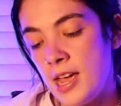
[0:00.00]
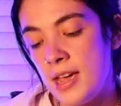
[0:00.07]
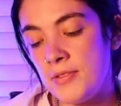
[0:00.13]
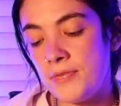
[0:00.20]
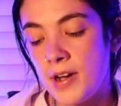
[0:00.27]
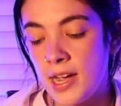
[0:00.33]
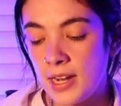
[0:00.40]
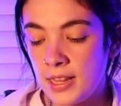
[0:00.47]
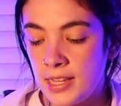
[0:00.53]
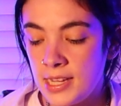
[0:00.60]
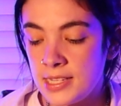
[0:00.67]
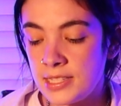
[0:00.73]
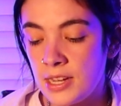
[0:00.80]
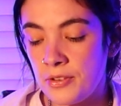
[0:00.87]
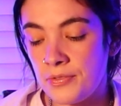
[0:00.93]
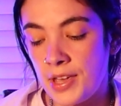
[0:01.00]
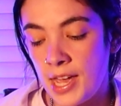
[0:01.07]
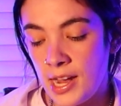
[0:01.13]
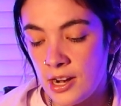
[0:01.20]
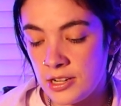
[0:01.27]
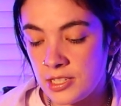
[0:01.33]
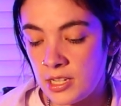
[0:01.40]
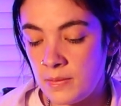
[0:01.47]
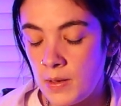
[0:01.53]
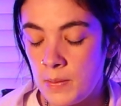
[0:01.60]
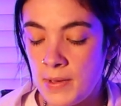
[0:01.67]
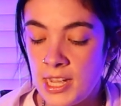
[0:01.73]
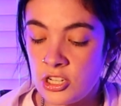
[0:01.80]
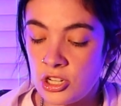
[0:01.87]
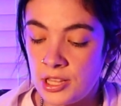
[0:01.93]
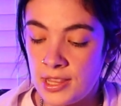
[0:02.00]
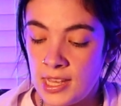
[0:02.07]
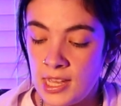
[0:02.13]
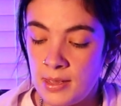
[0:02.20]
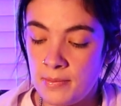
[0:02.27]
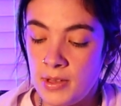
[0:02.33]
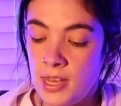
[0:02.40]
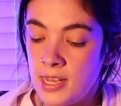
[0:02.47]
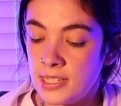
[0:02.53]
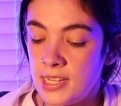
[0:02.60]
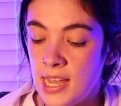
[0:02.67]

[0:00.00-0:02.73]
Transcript: And finally, self-care is going to be a major theme,